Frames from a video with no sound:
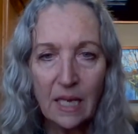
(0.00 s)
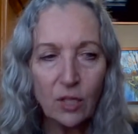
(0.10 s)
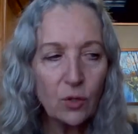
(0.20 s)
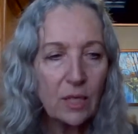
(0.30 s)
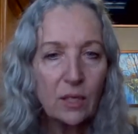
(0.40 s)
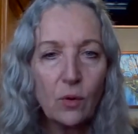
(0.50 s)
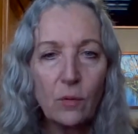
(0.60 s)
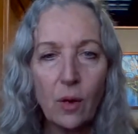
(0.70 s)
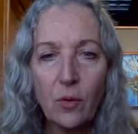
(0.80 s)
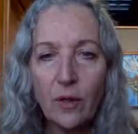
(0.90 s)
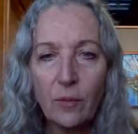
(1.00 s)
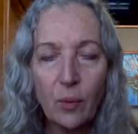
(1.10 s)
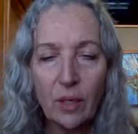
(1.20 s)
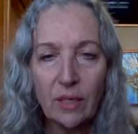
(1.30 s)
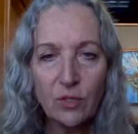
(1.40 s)
You can order the
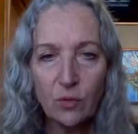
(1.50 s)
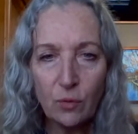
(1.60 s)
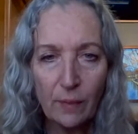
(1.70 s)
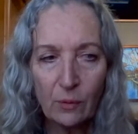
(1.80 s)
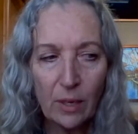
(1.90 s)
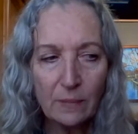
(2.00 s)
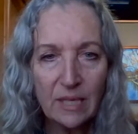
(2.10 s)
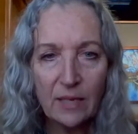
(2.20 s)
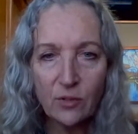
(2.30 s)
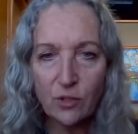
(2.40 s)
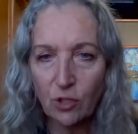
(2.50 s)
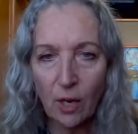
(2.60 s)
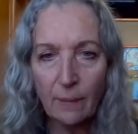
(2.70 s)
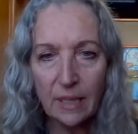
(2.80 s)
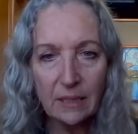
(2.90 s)
products through my website or
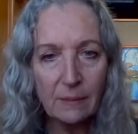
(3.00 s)
stop into